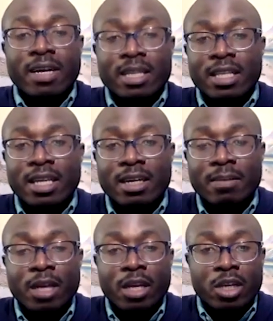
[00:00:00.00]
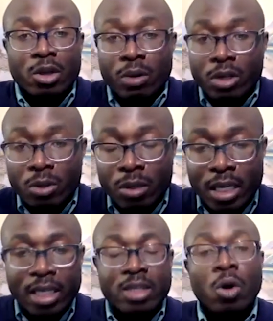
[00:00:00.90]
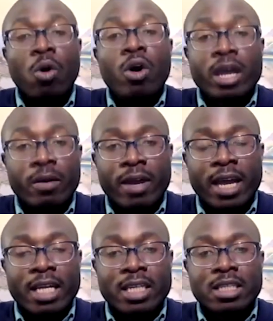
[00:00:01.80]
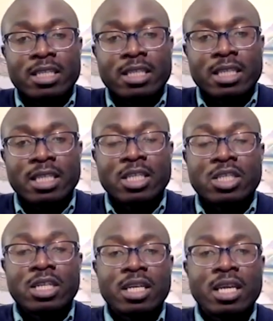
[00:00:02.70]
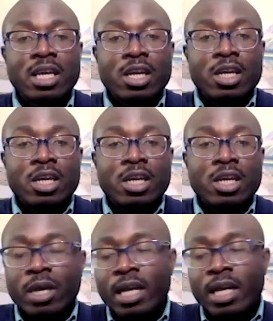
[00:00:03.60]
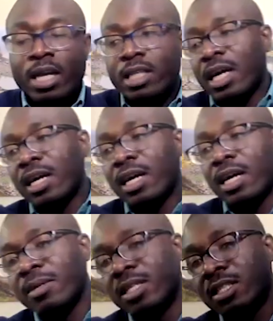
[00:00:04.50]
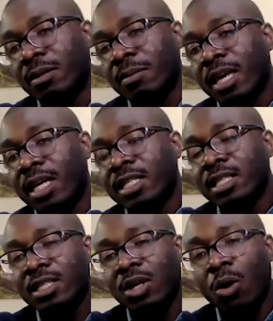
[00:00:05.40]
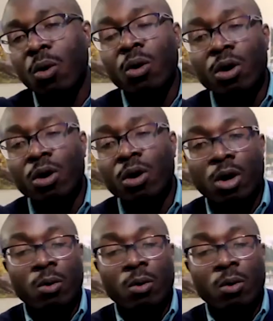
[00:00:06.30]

In fact, um, you know, when you heat coking reactions, essentially, you know, you get um, in some cases coke,